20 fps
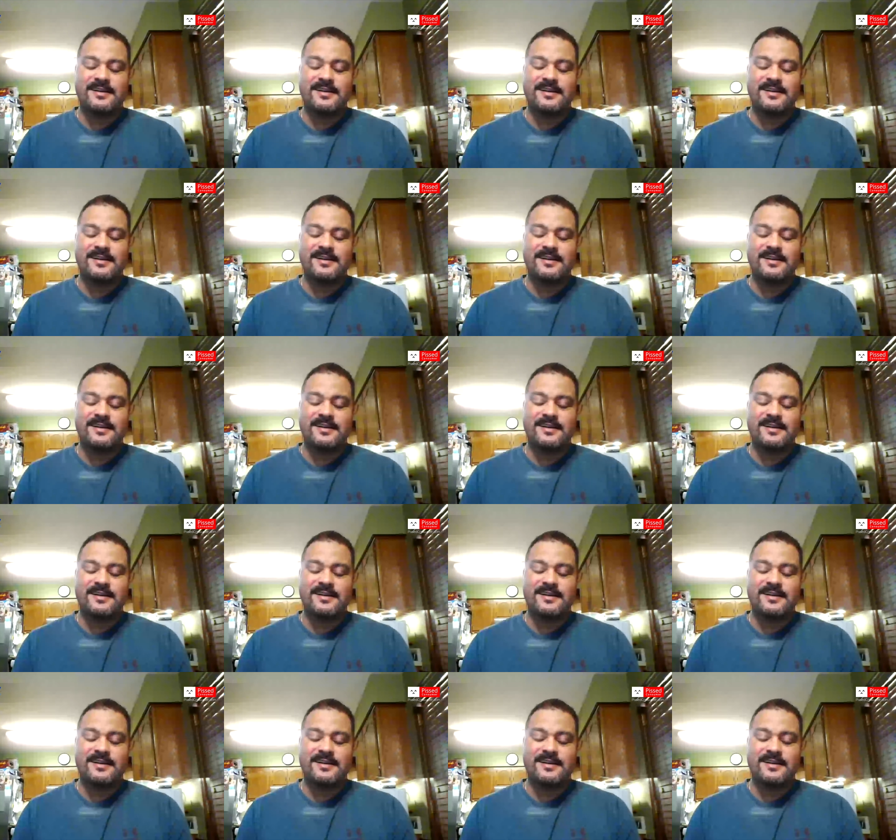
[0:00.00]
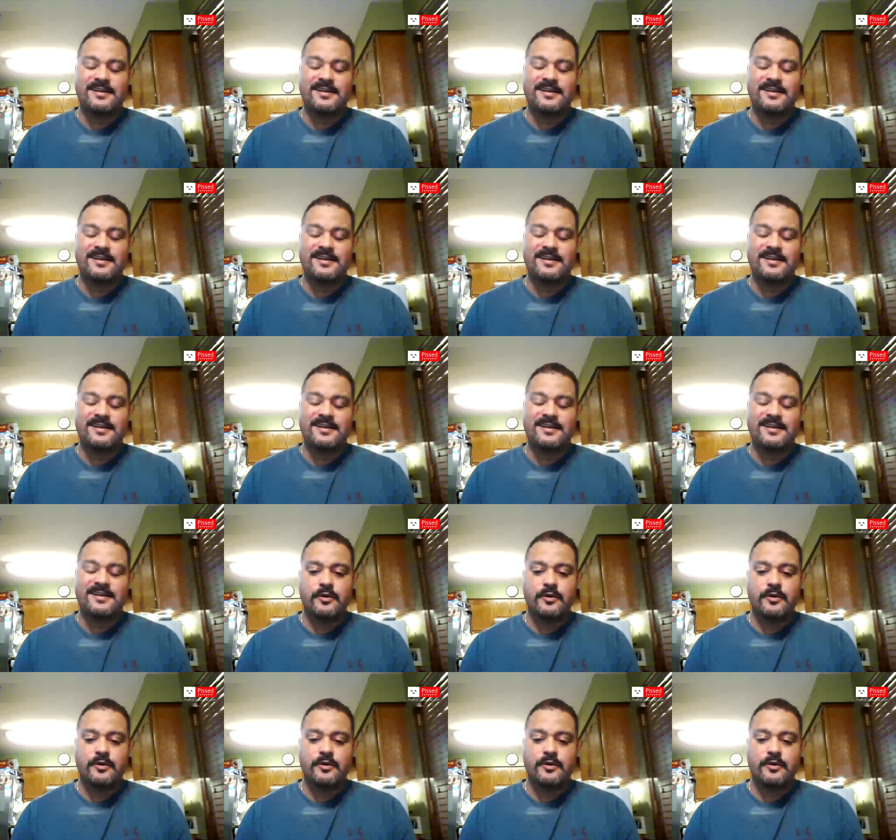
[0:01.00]
younger guy. I didn't
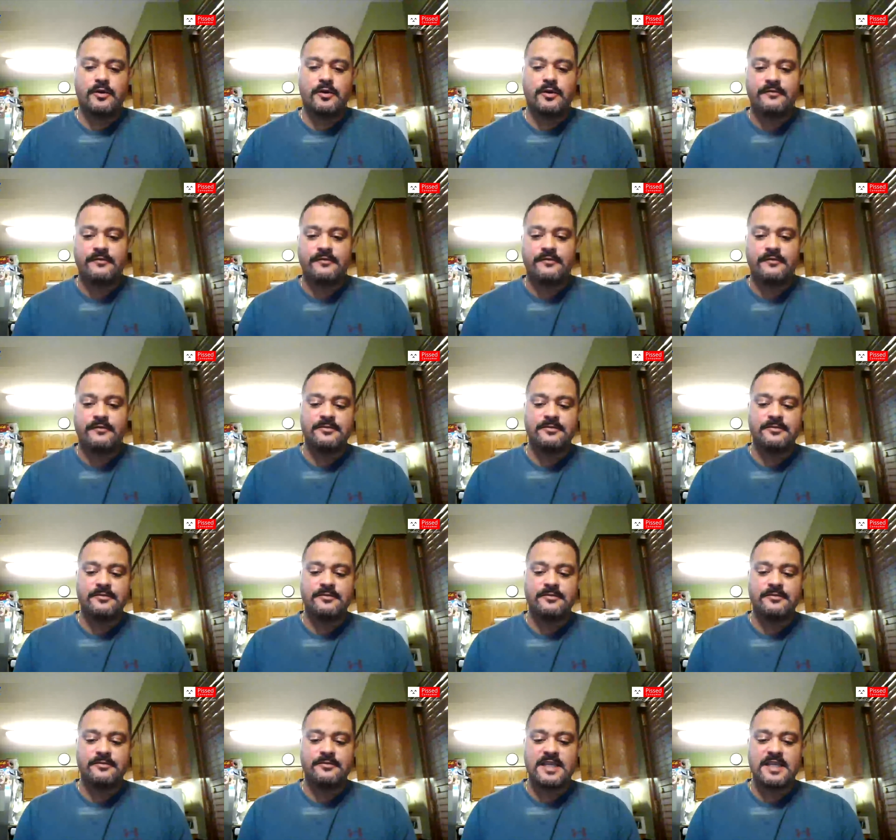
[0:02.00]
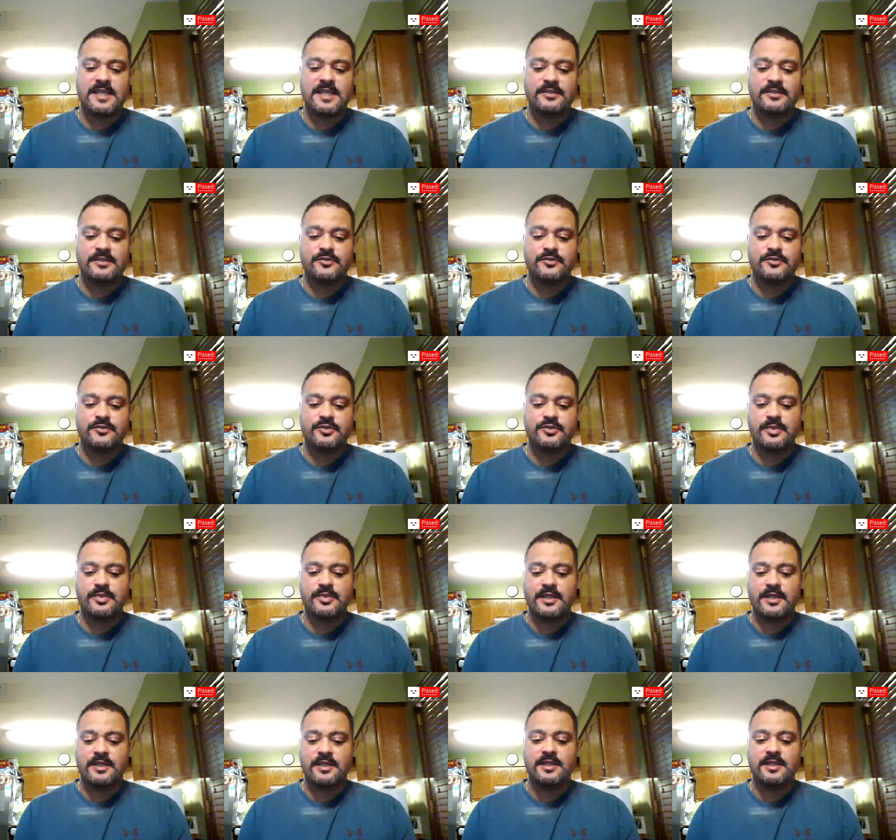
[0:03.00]
feel real comfortable with some of his answers,
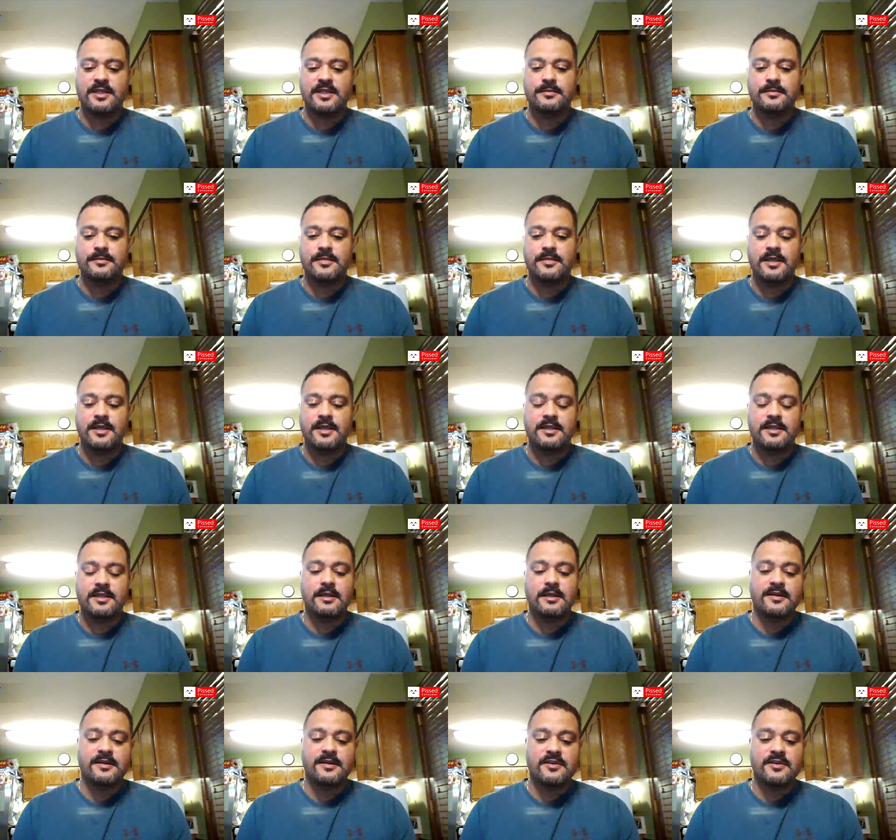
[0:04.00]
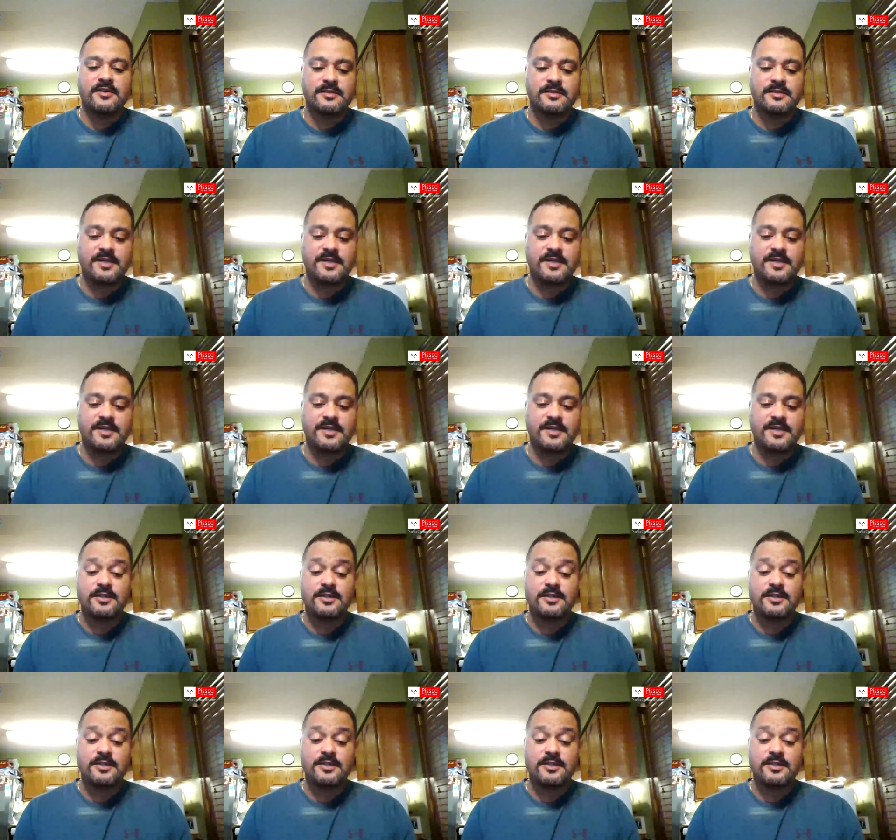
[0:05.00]
but he ended up giving us the best
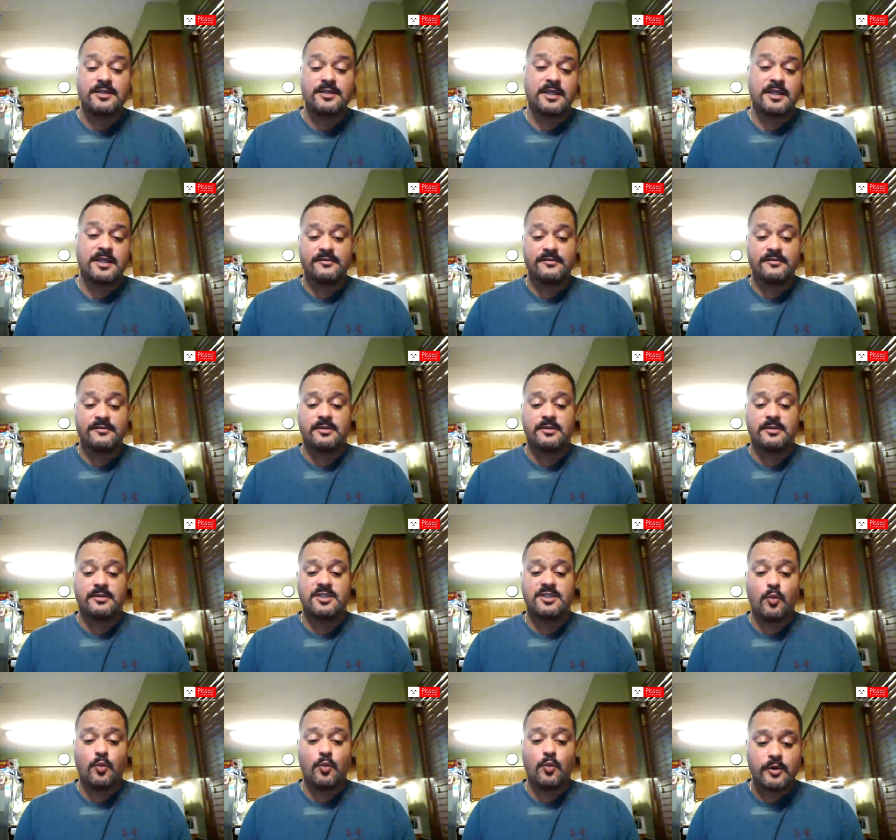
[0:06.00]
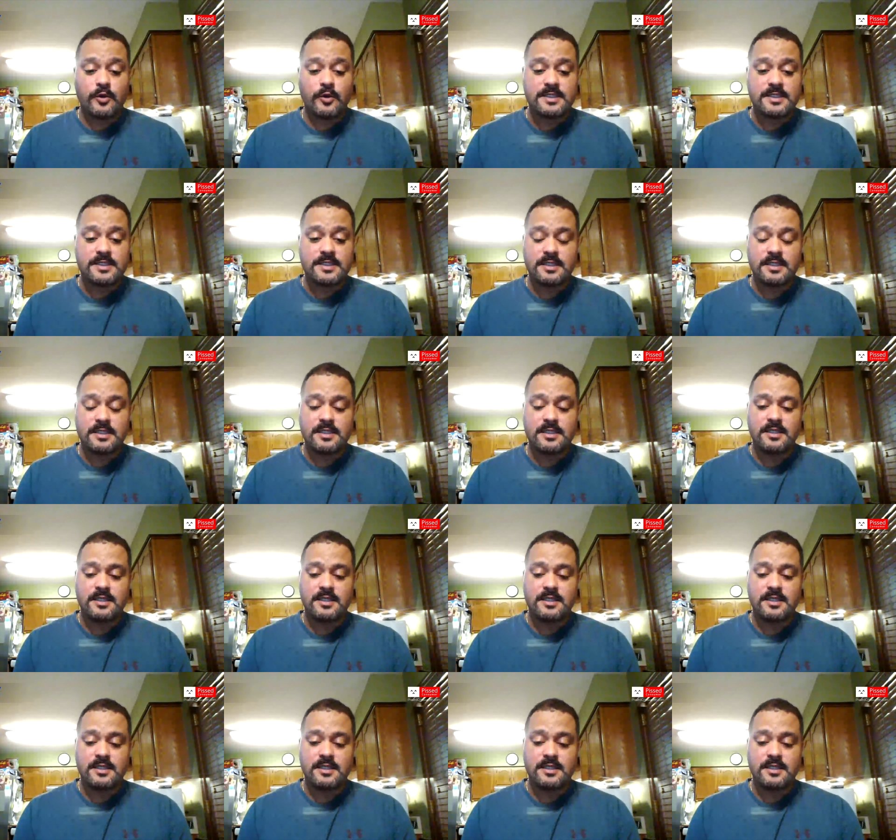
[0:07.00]
price, and they told us they'd give us the best warranty.